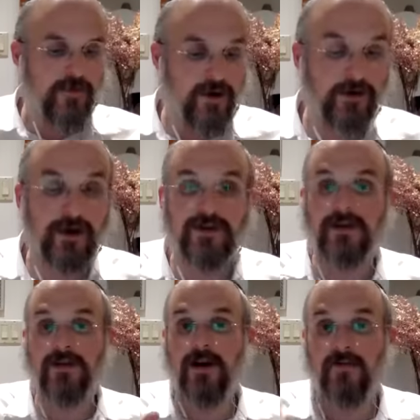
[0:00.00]
Okay, so this
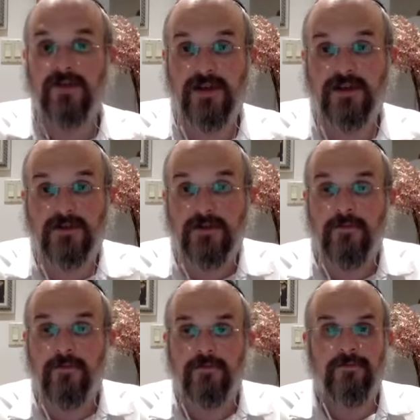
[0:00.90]
is the conversation.
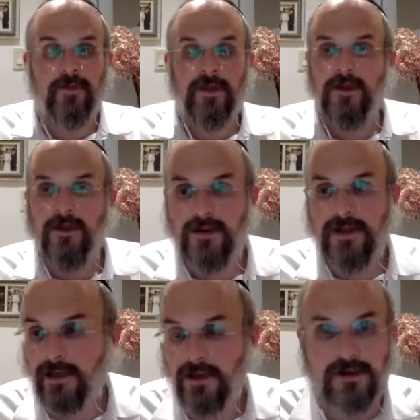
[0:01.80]
Is that
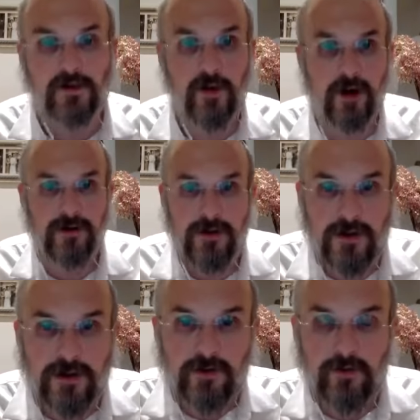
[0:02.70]
clear so far?
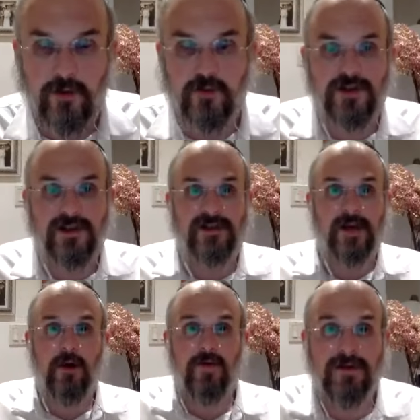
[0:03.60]
Two versions. Why is
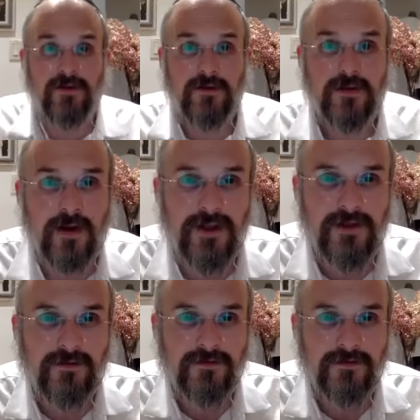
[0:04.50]
there, Sorry?